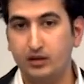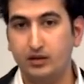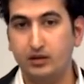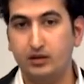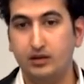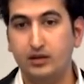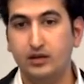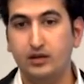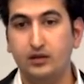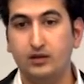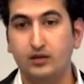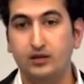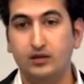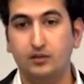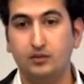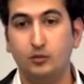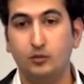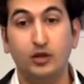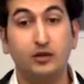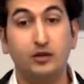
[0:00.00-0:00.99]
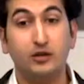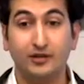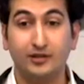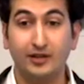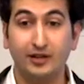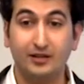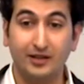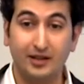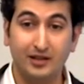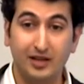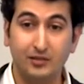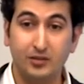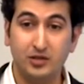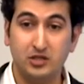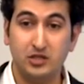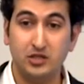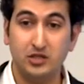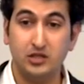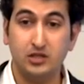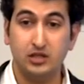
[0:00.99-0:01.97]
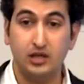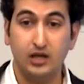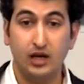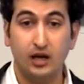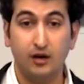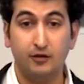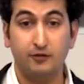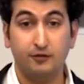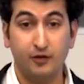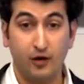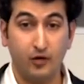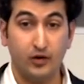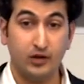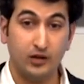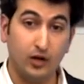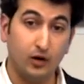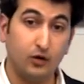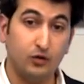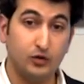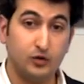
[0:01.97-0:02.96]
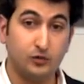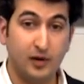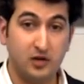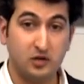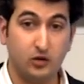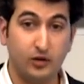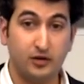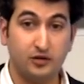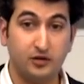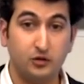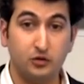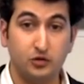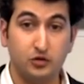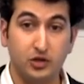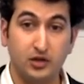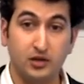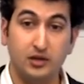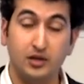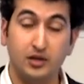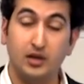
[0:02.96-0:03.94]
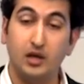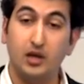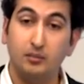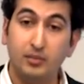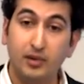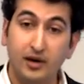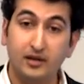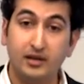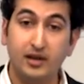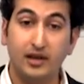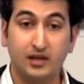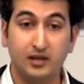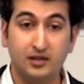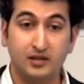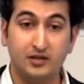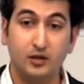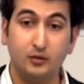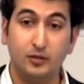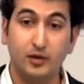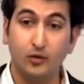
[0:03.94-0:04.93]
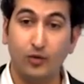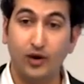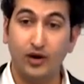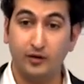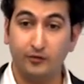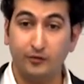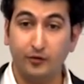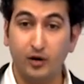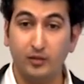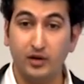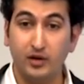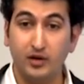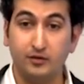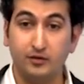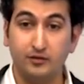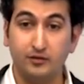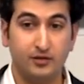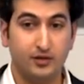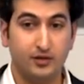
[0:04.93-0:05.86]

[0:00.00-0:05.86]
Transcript: these monitoring satellite images have very low spatial resolution, but they can still be quite informative